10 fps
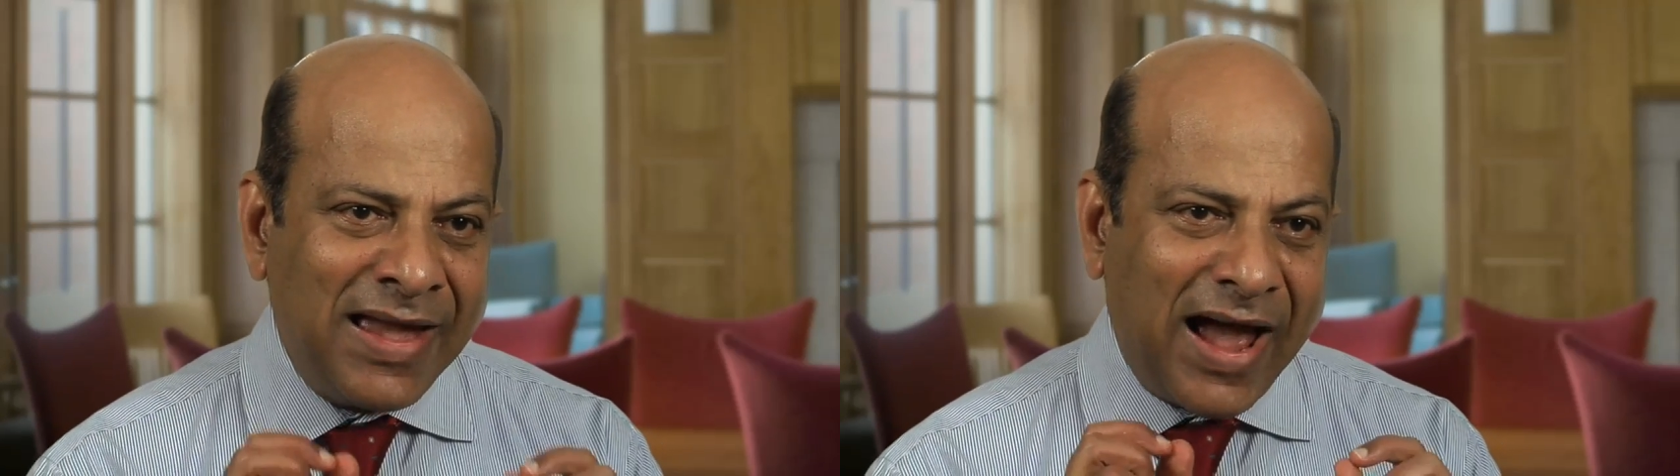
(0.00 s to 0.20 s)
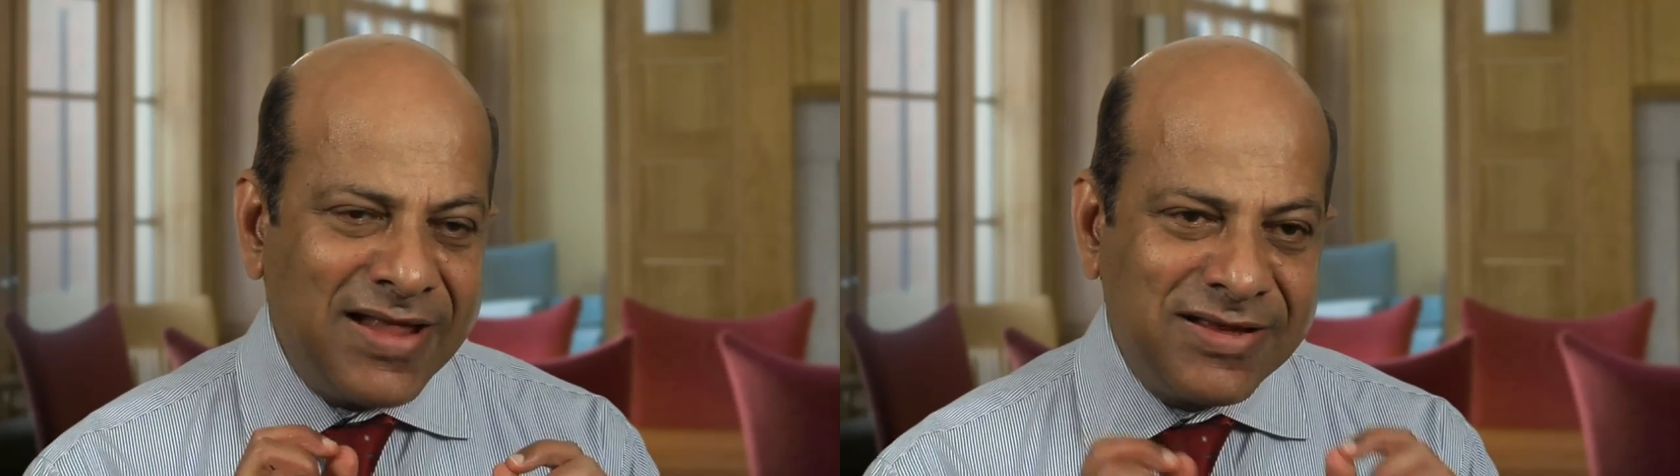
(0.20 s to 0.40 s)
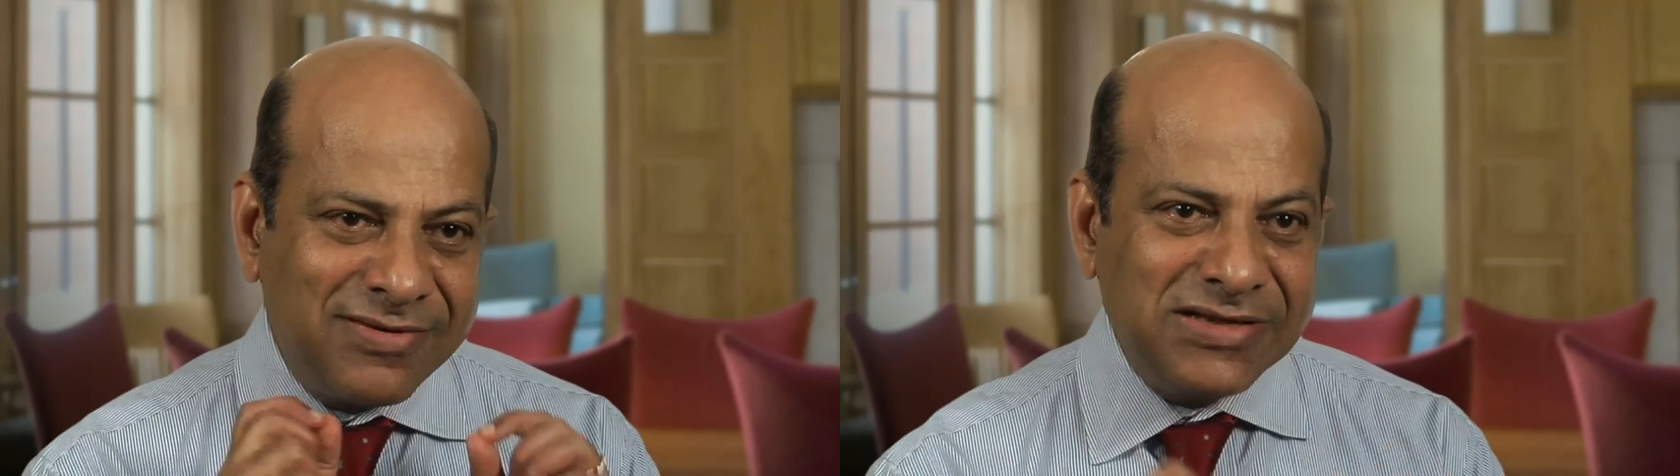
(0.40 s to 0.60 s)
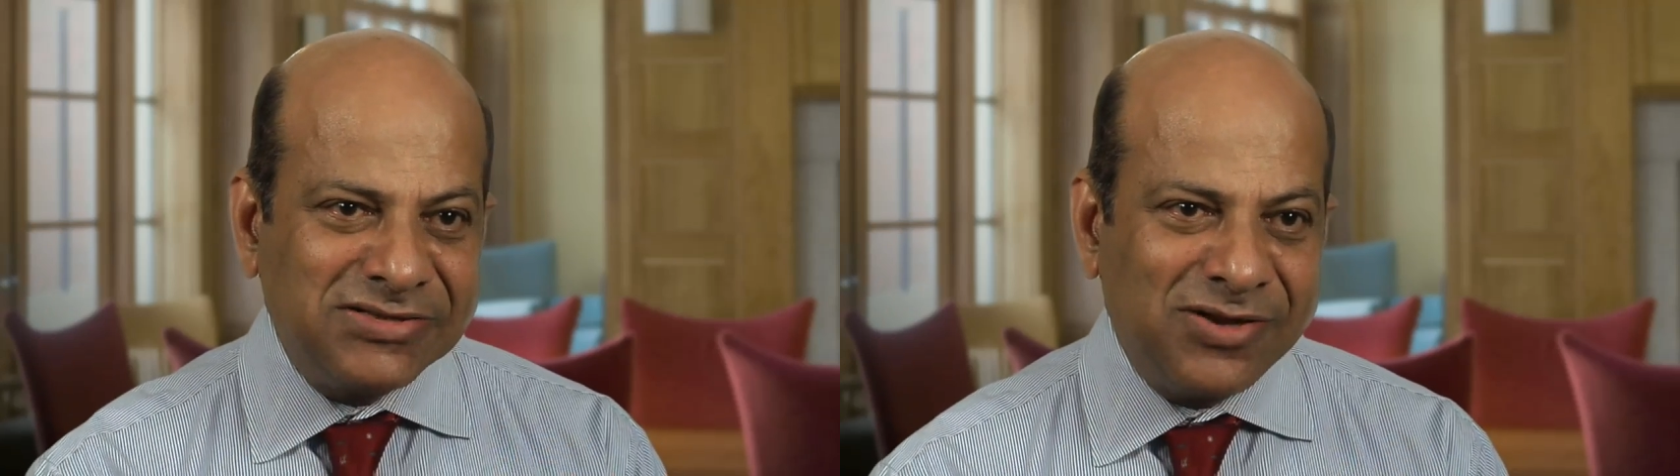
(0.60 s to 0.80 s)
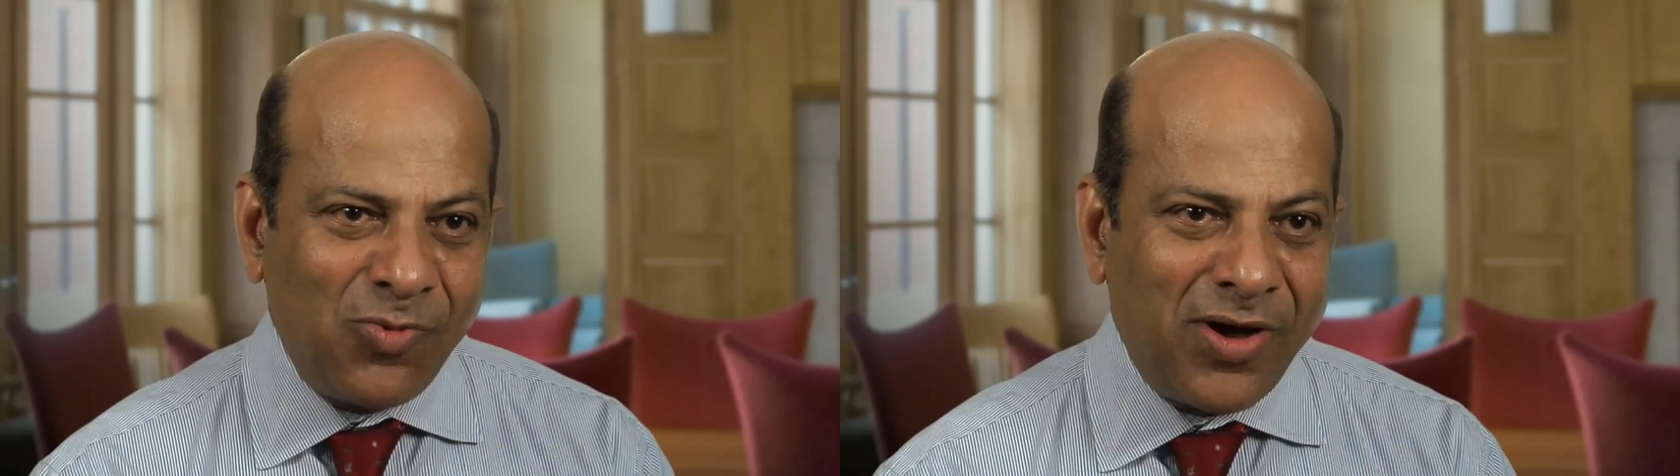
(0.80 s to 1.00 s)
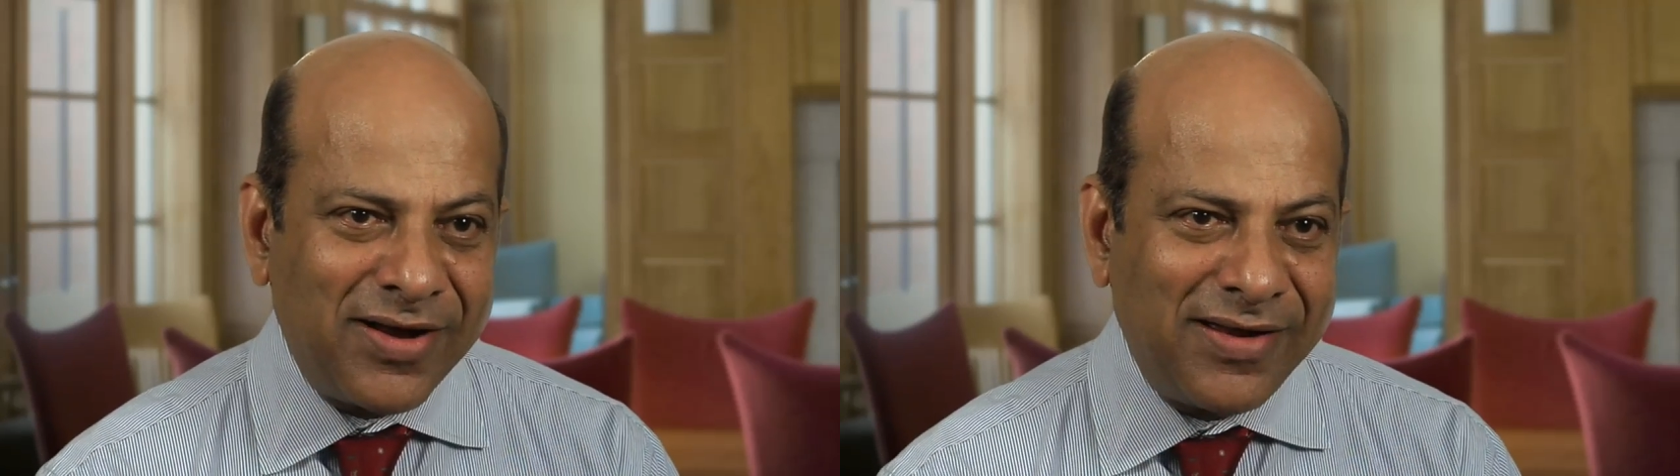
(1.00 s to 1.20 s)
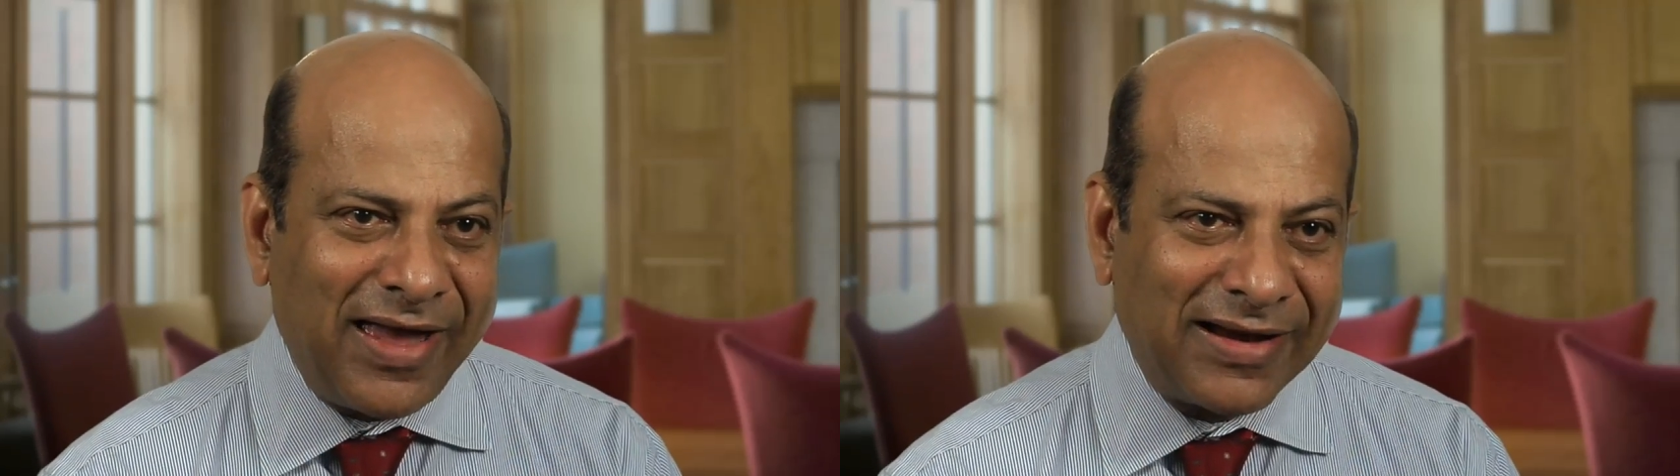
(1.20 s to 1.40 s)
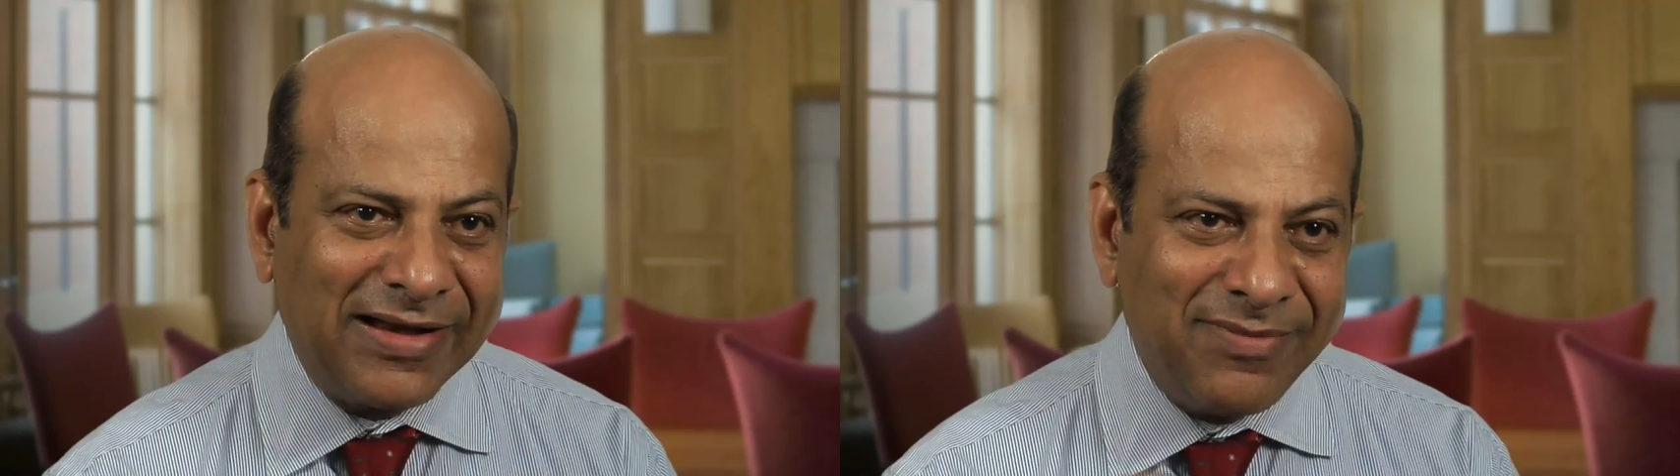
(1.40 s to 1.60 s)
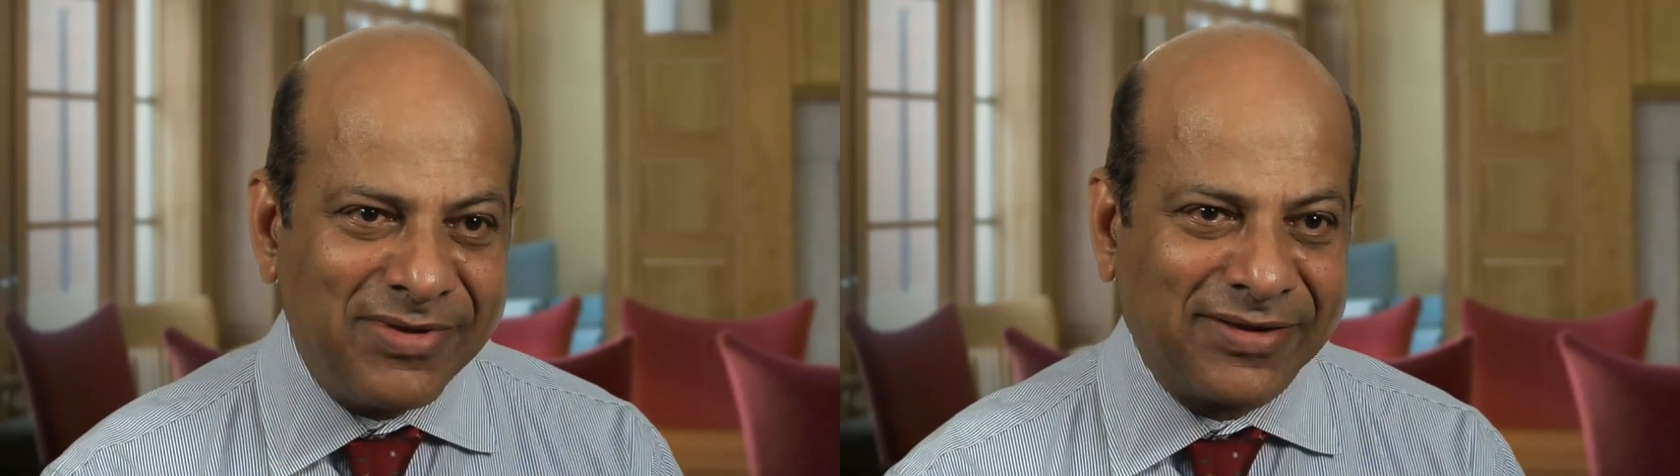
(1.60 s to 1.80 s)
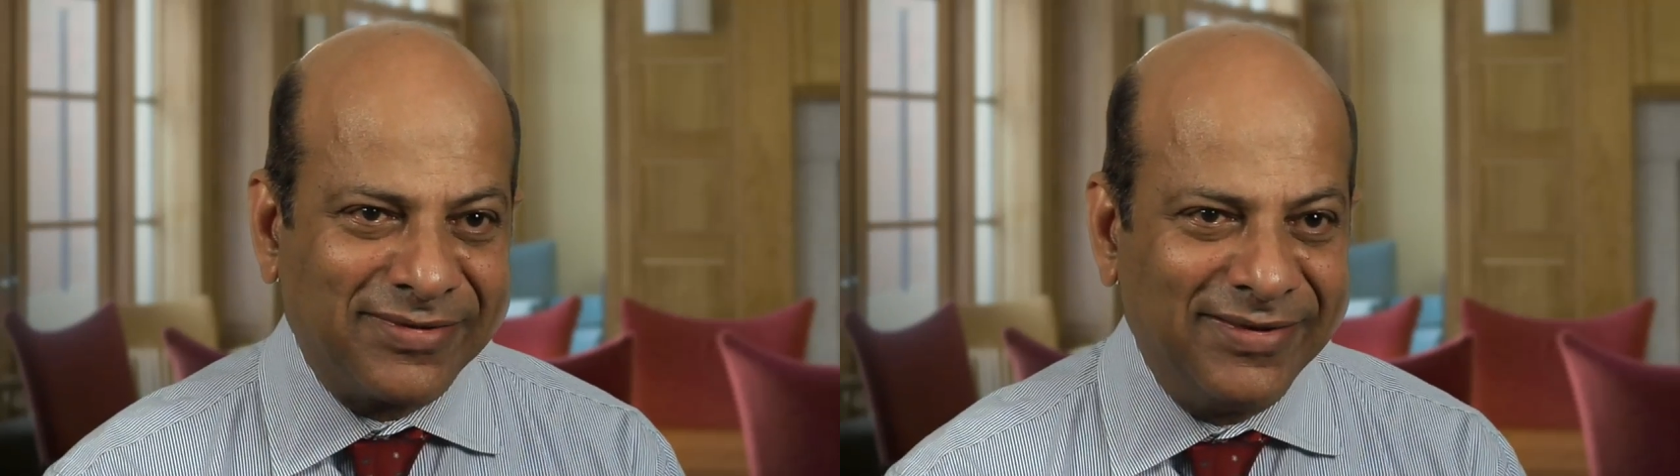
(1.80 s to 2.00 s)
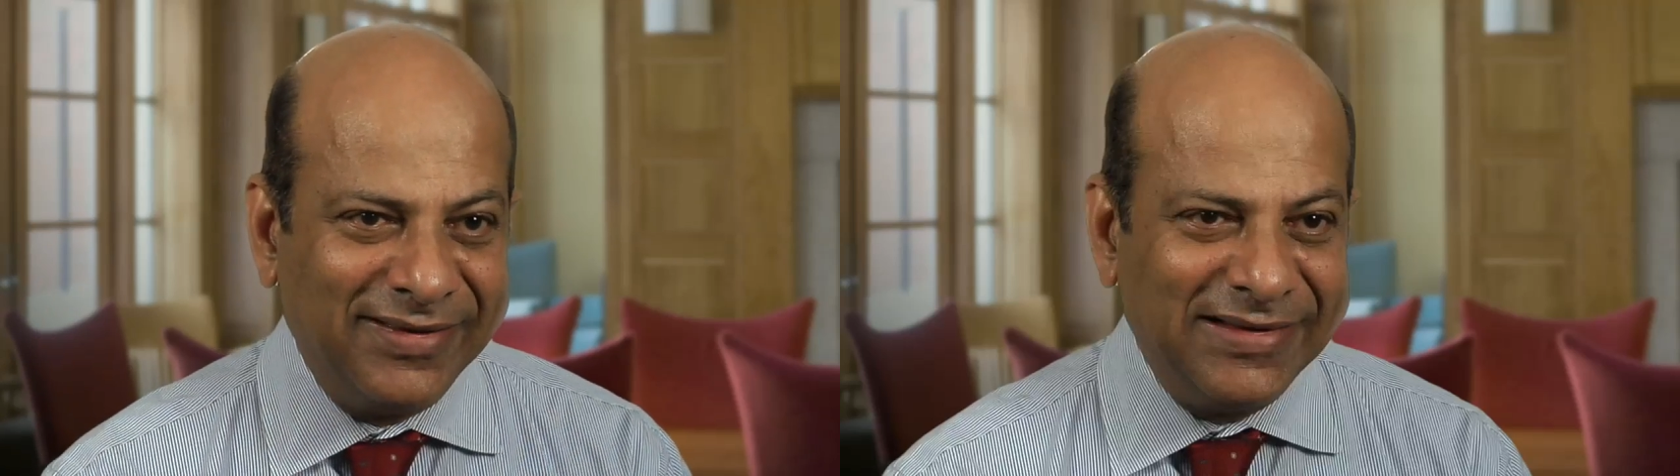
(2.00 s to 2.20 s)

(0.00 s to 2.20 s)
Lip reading: And the reason why academics,